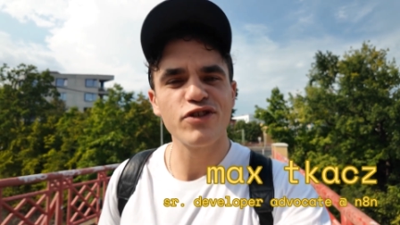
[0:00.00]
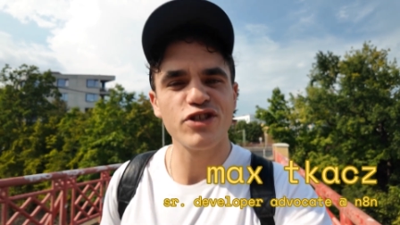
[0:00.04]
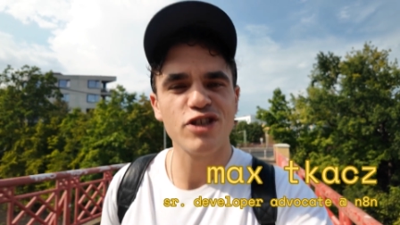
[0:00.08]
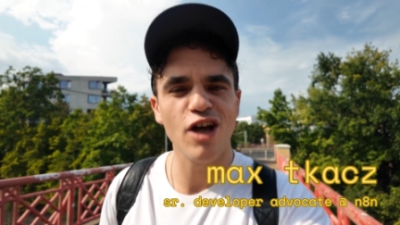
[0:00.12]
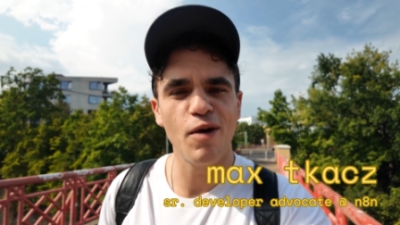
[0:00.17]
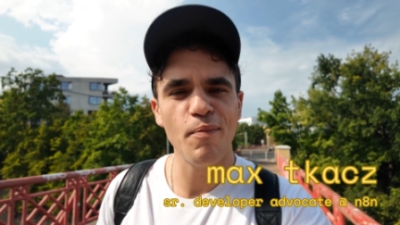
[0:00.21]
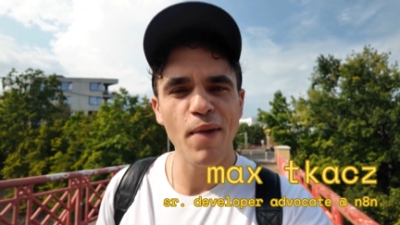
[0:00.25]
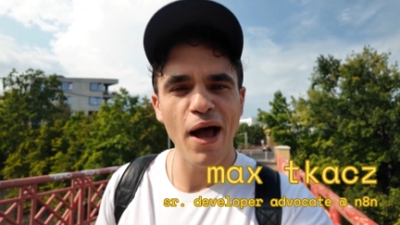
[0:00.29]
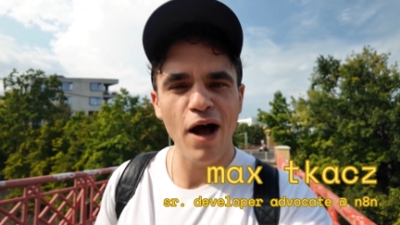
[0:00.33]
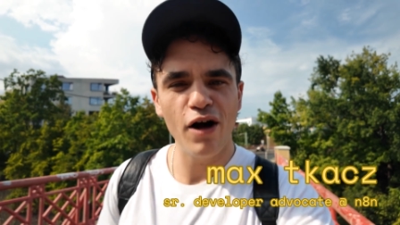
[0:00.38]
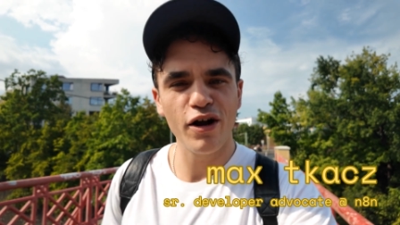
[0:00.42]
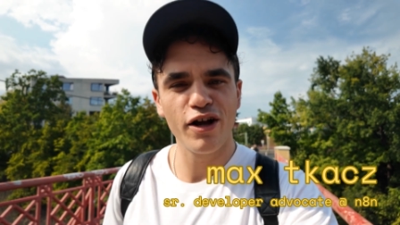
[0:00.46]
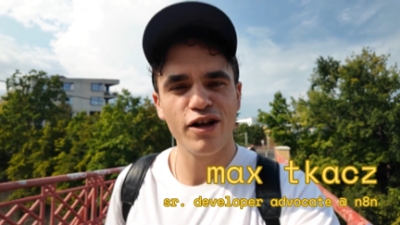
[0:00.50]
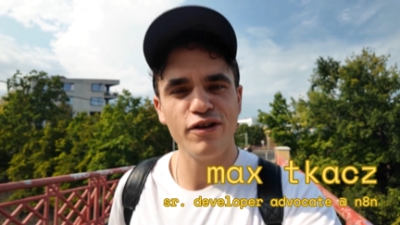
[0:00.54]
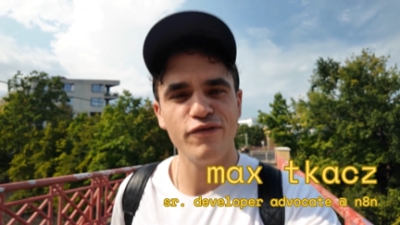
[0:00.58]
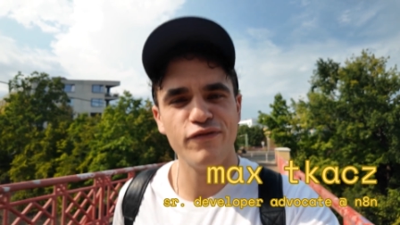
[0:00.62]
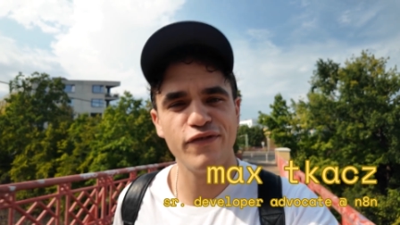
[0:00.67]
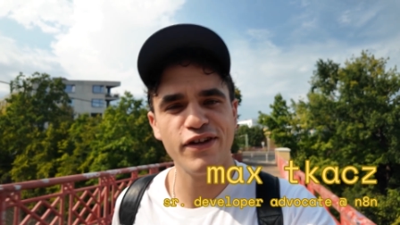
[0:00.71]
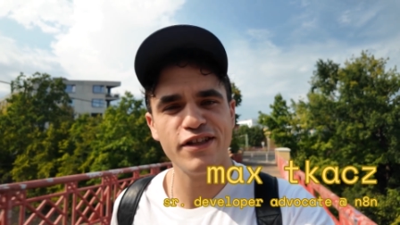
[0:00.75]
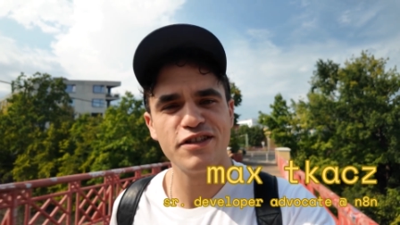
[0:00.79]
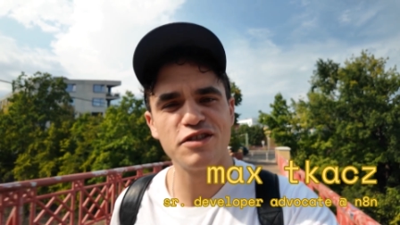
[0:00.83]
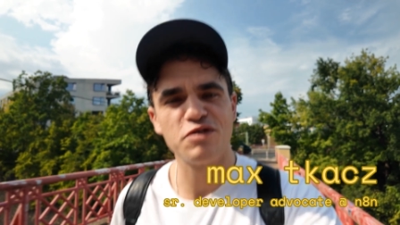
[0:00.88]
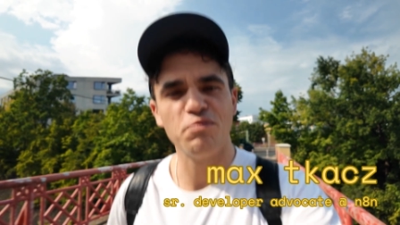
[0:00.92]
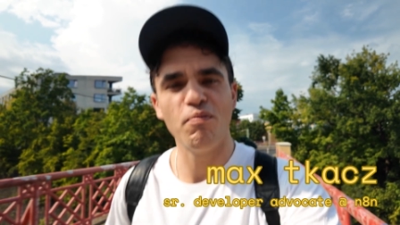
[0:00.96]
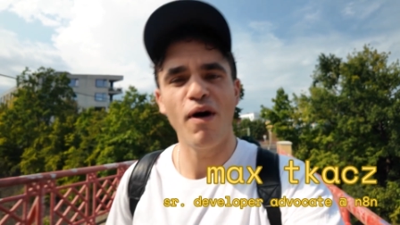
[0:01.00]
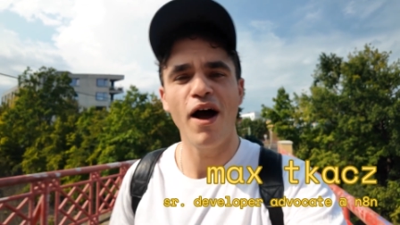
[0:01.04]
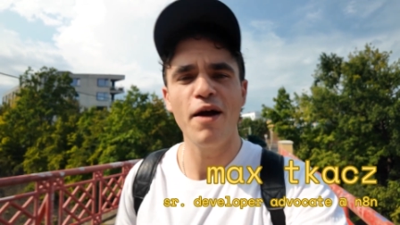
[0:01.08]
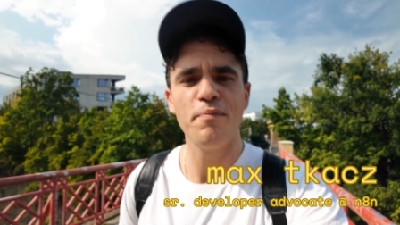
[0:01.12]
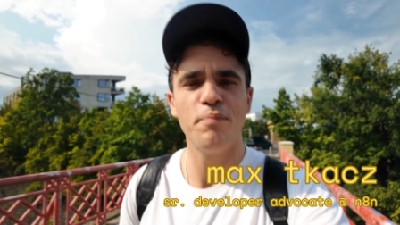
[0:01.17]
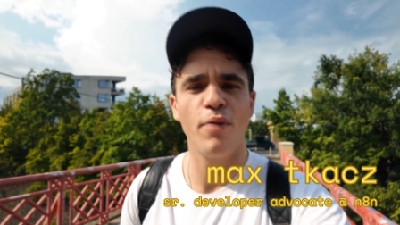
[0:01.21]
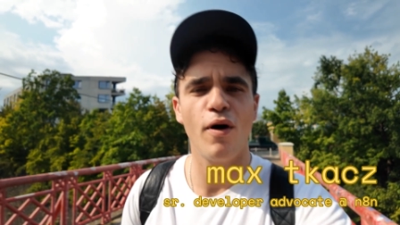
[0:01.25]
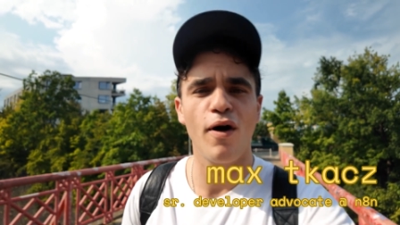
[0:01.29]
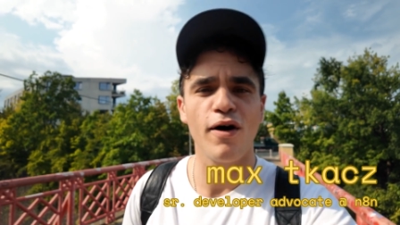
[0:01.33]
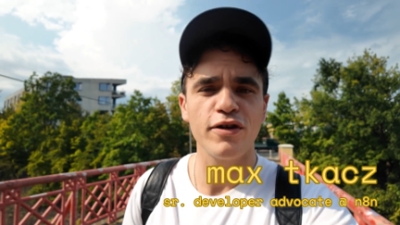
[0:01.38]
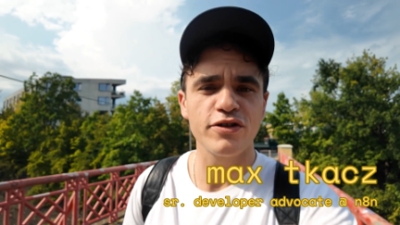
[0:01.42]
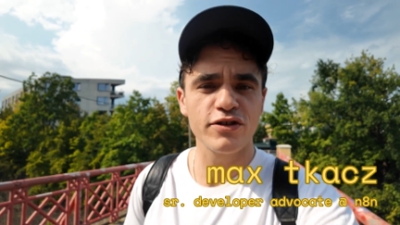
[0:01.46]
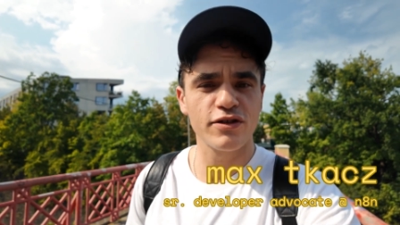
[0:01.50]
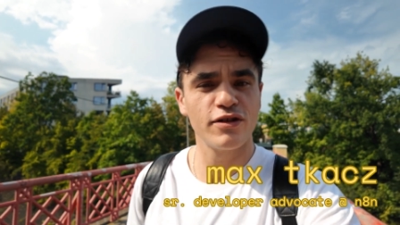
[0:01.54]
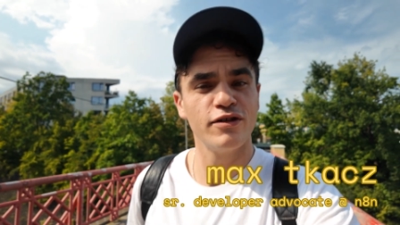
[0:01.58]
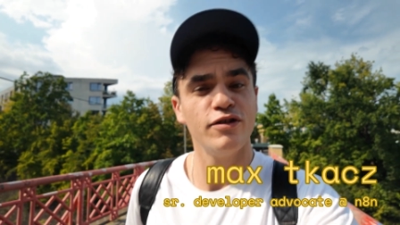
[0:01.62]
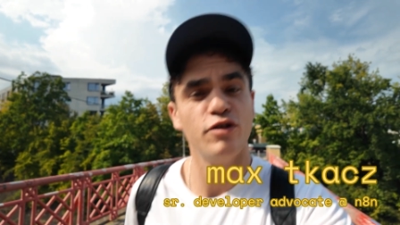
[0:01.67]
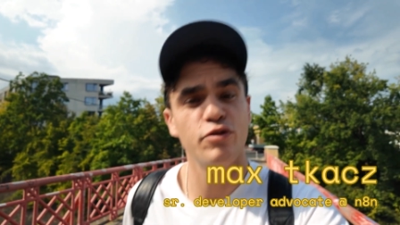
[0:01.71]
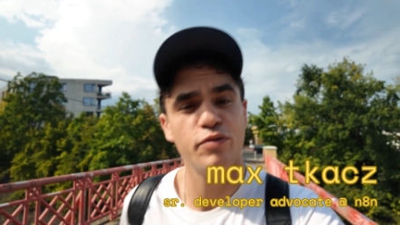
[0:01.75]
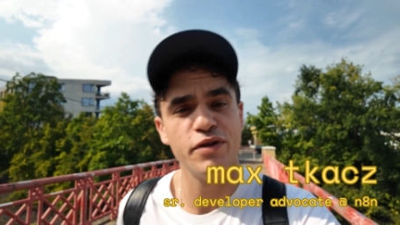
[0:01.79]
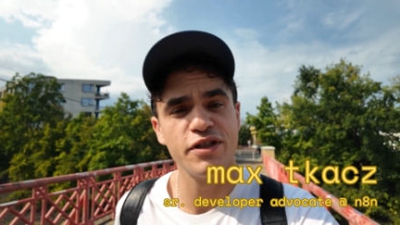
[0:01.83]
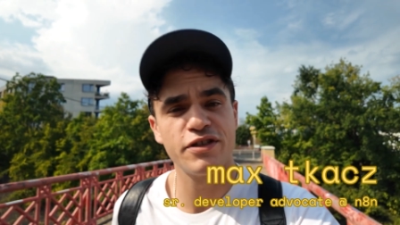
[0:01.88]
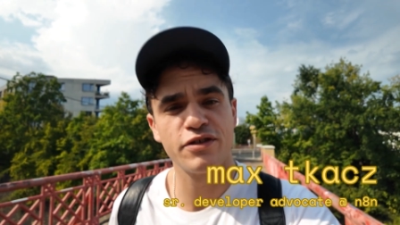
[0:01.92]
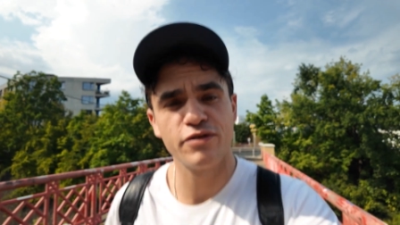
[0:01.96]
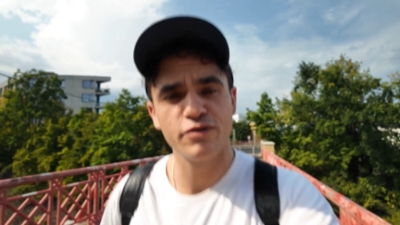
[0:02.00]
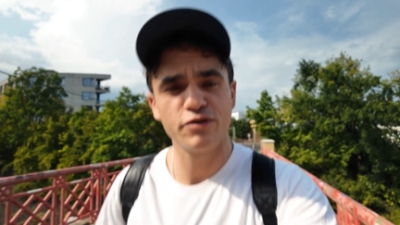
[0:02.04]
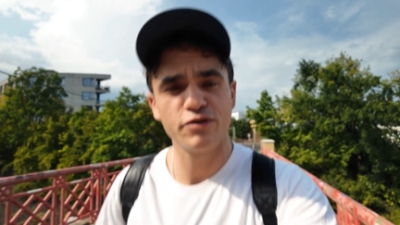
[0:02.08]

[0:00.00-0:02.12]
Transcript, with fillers: somehow convinced my boss, Luis